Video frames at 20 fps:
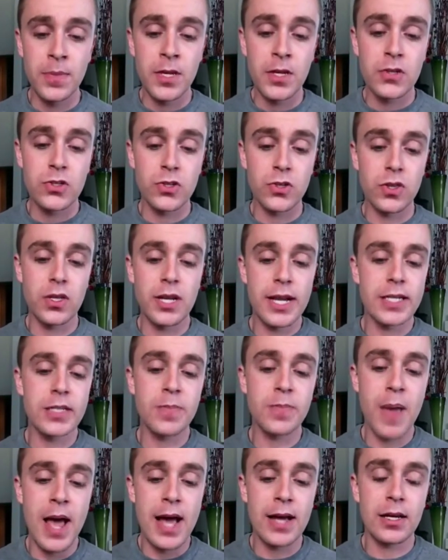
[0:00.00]
So the next
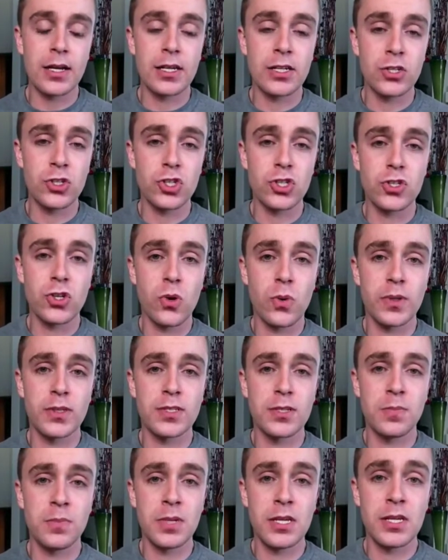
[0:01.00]
package is going
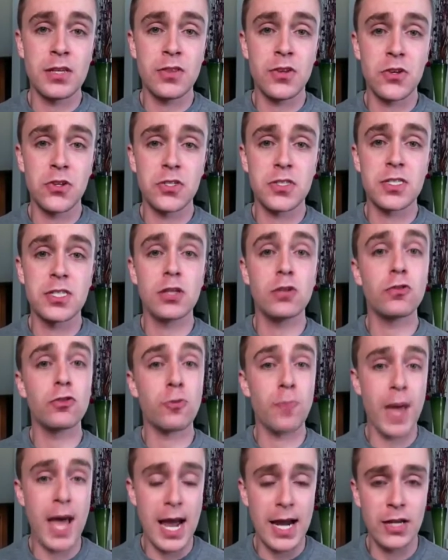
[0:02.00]
to be their silver
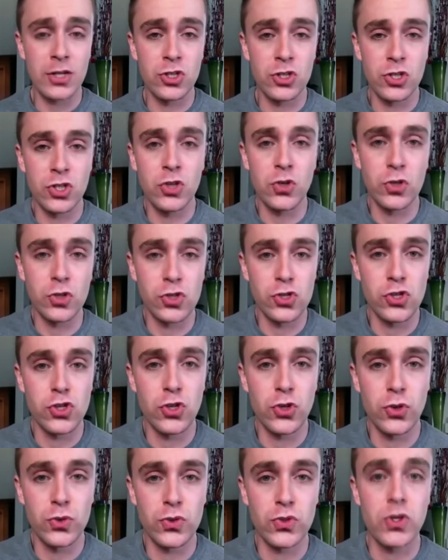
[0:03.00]
package that you can
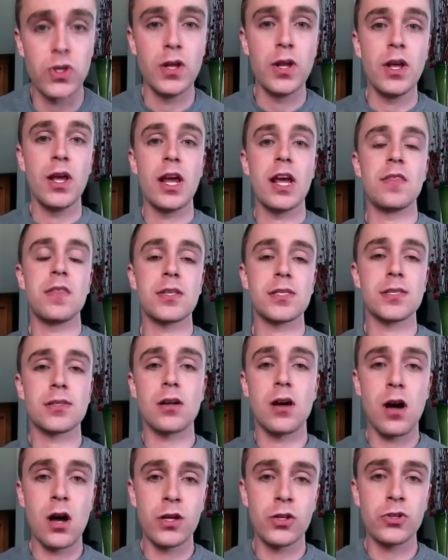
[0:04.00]
choose. And this is a
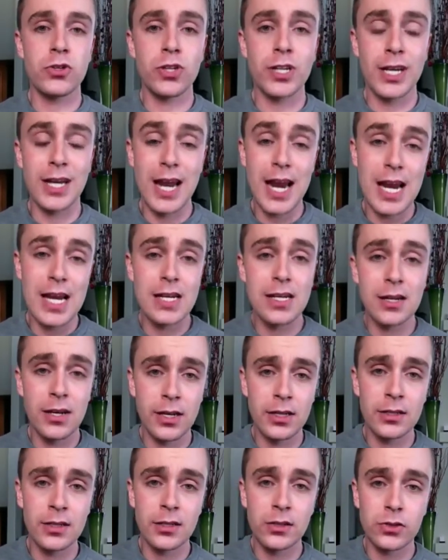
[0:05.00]

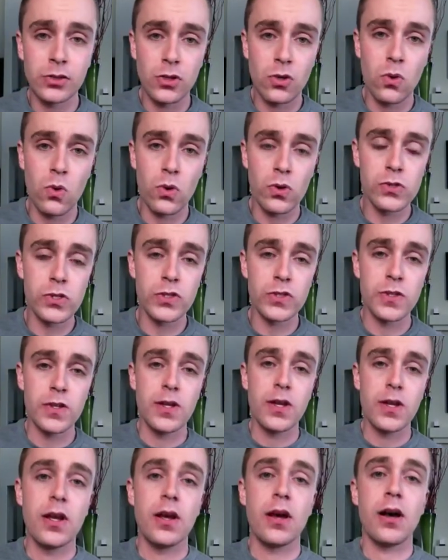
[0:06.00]
$189 course
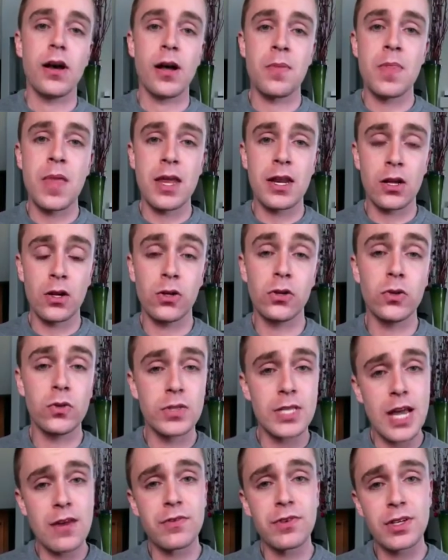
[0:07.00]
that
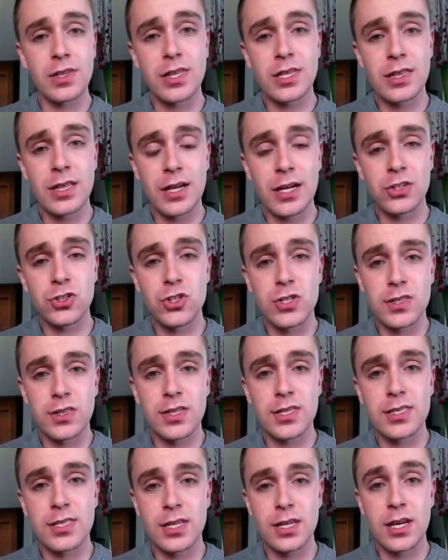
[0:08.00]
includes everything that I just
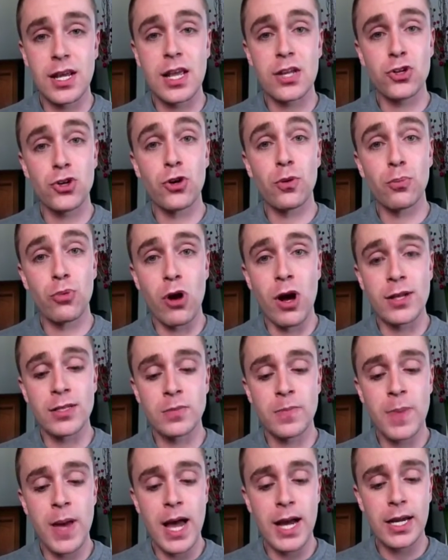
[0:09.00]
listed in your bronze
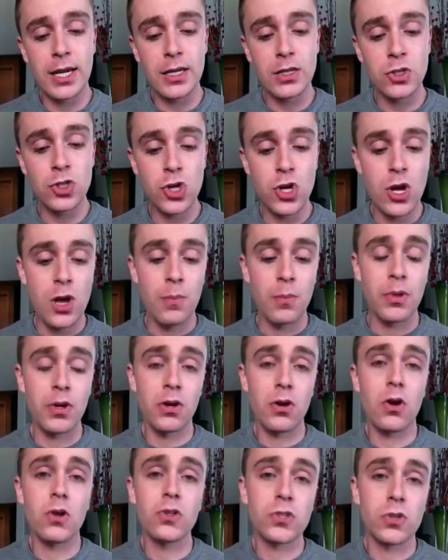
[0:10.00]
package, but it
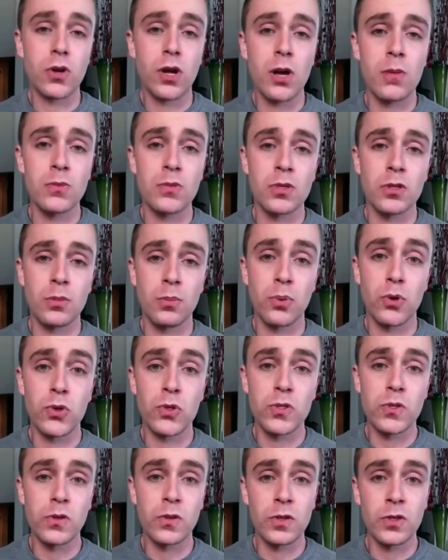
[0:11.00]
also comes with a
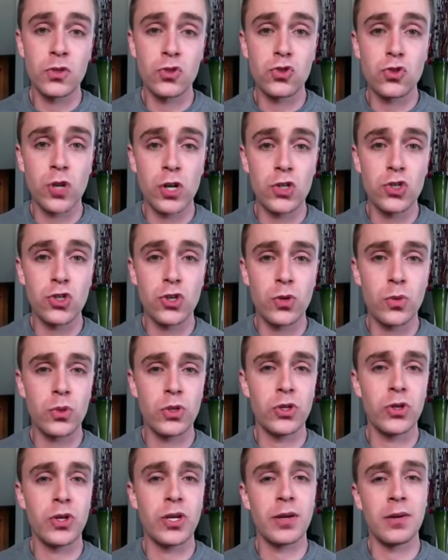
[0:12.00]
personal instructor where
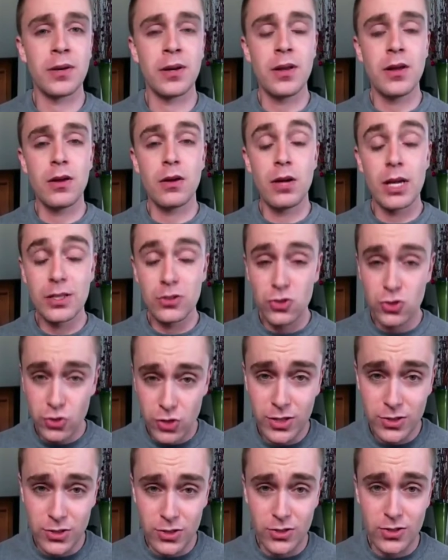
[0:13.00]
you can
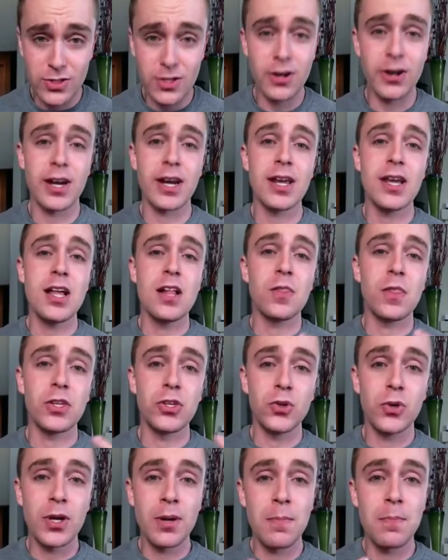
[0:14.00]
that
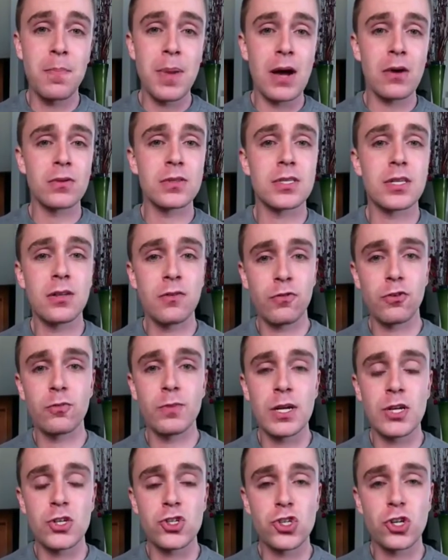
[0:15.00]
you can bounce
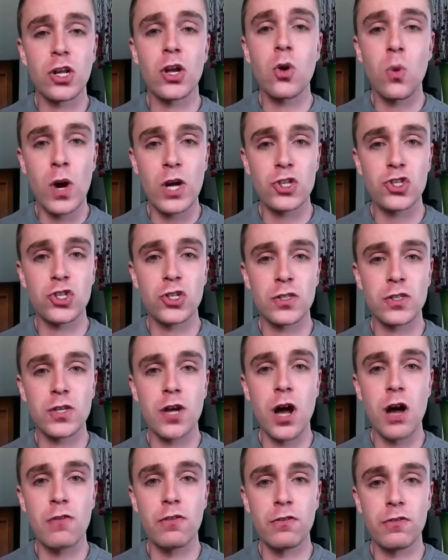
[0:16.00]
information and questions
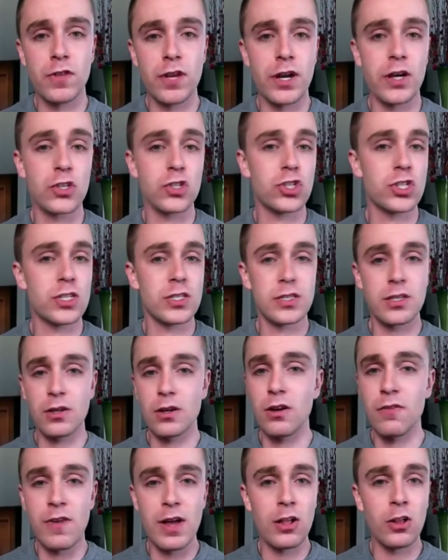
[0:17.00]
off of there. She's
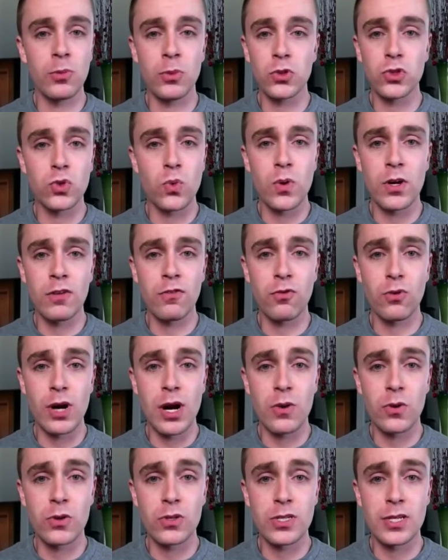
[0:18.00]
available 24
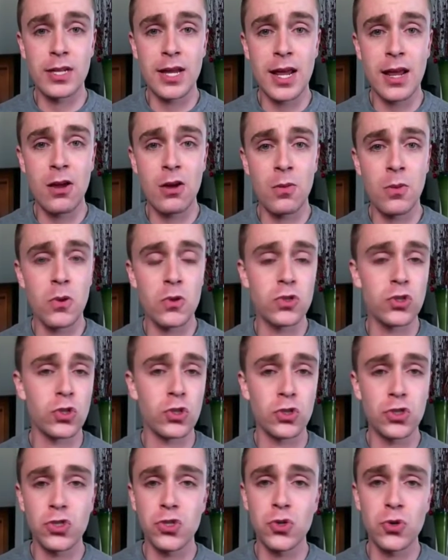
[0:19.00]
hours a day almost. You
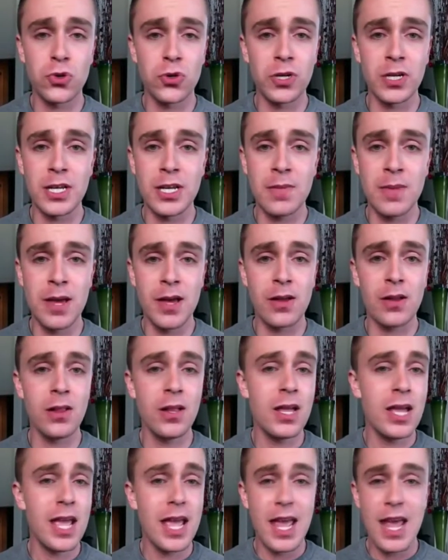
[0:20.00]
can shoot her an email
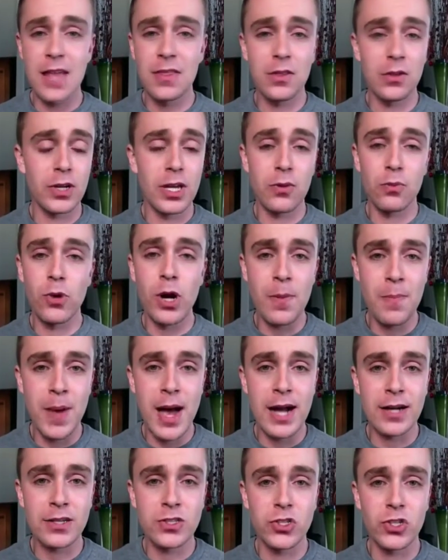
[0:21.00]
and they'll get right
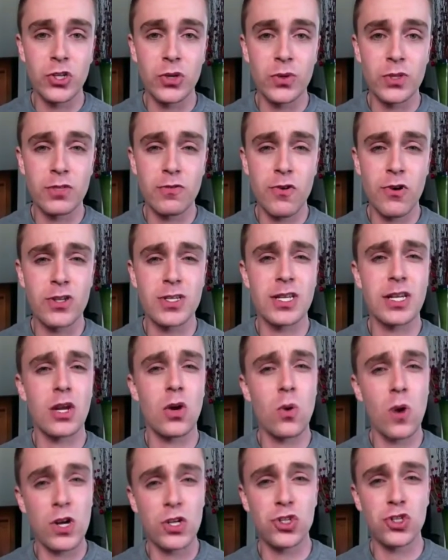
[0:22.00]
back to you as far as any
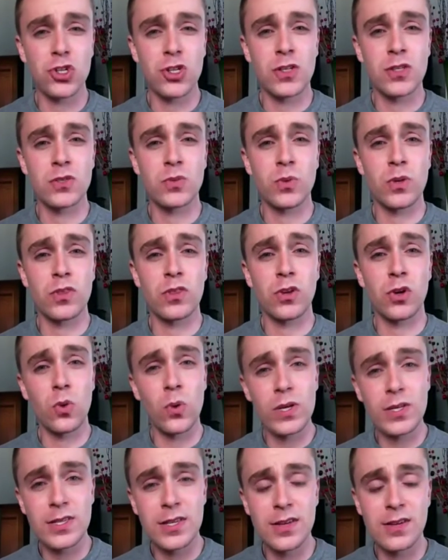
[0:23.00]
questions with the
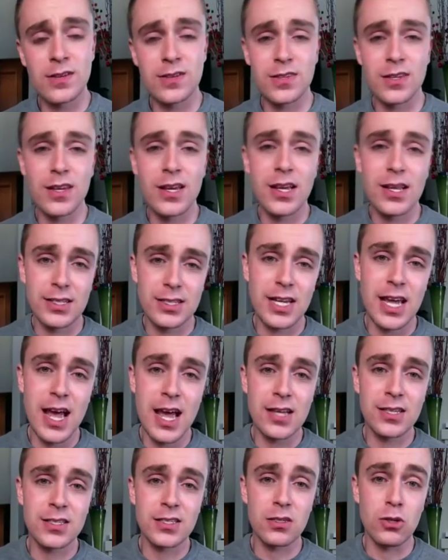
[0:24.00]
quizzes,
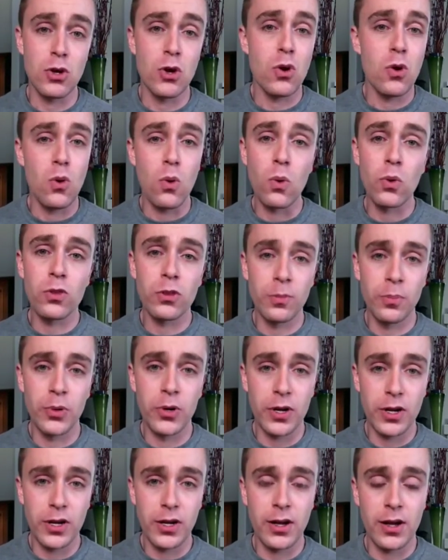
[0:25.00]
tests, or the
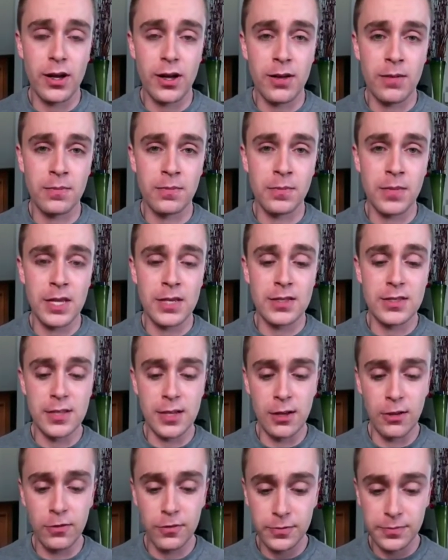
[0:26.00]
book
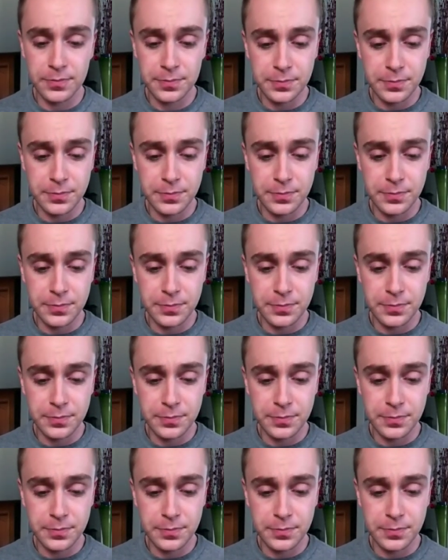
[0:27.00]
itself.